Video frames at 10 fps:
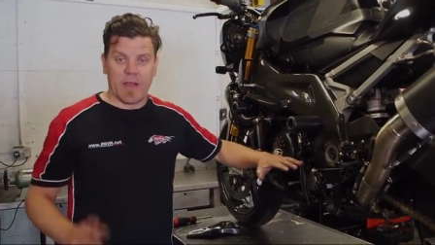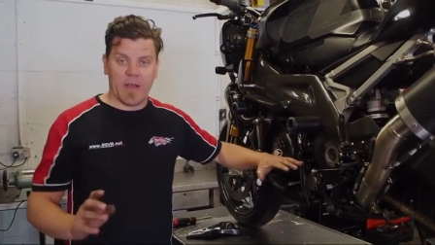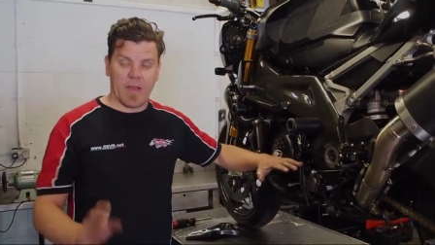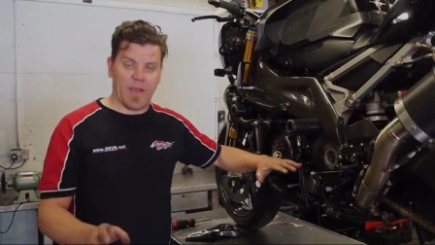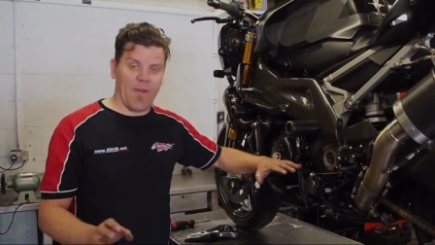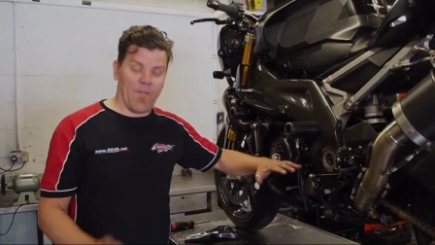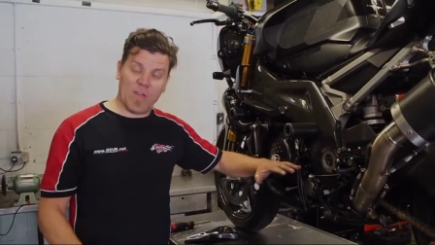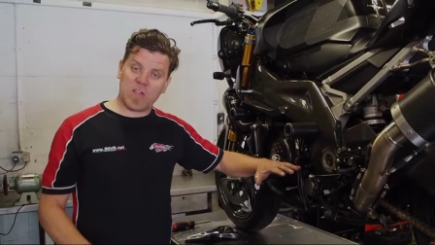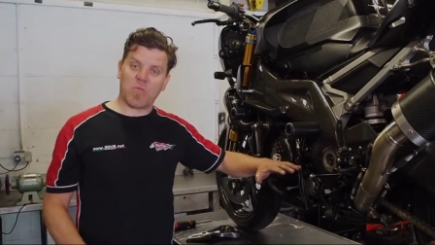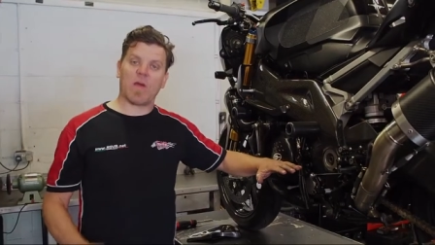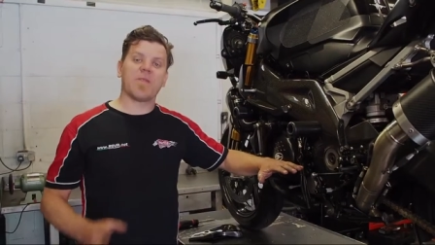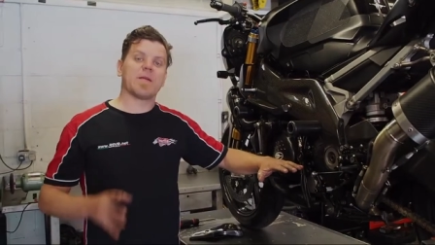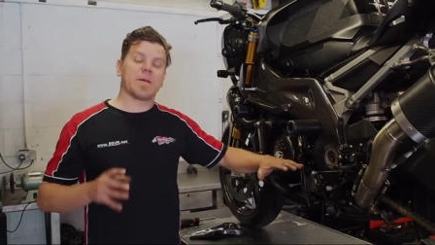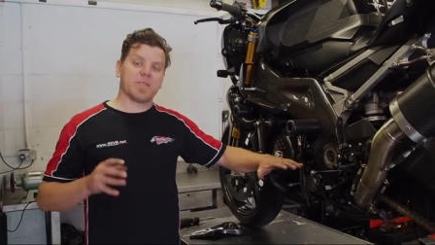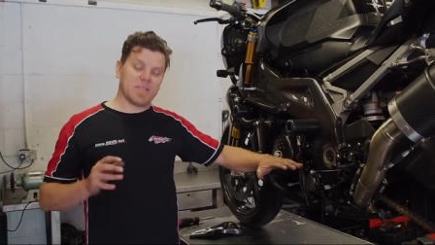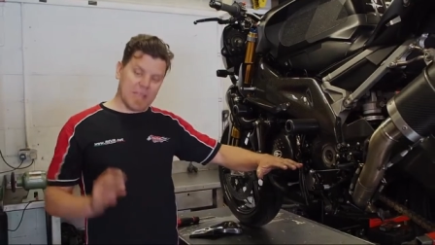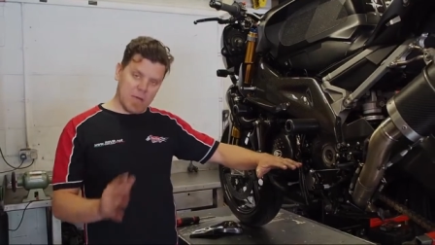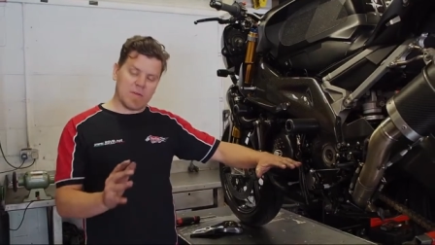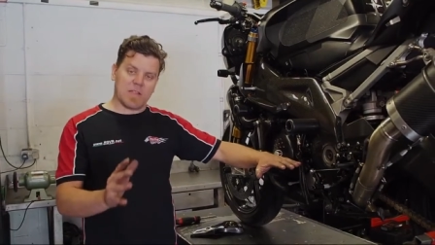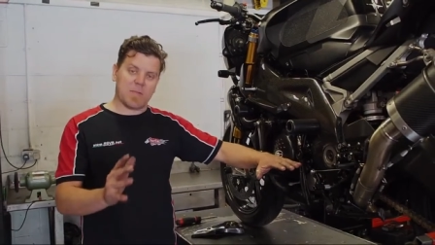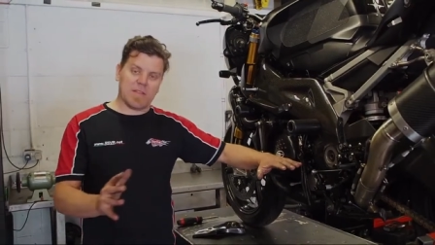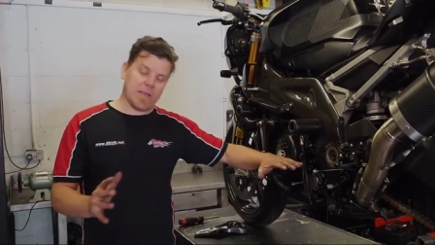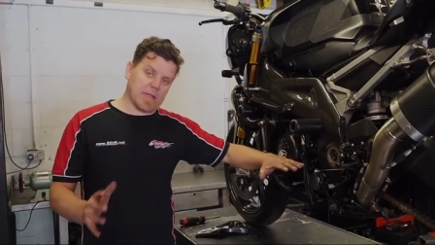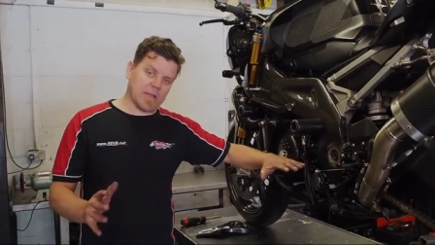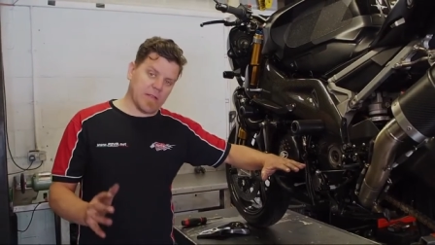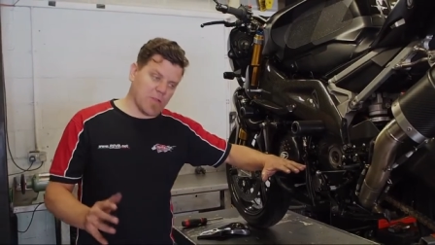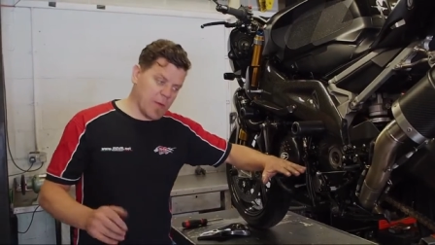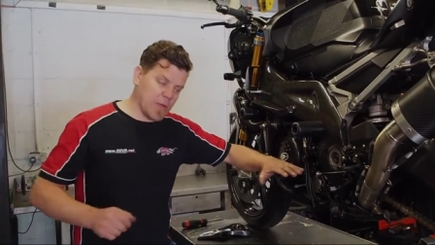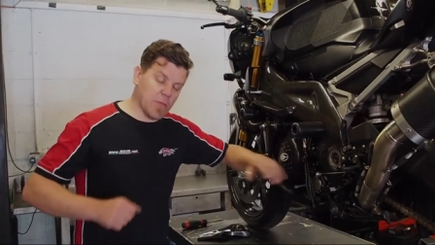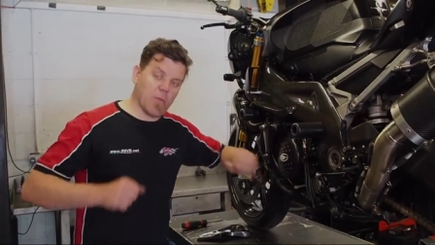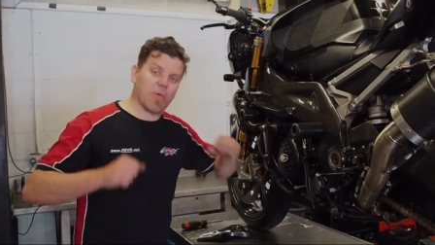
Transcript: efficient way of being able to deal with this particular situation,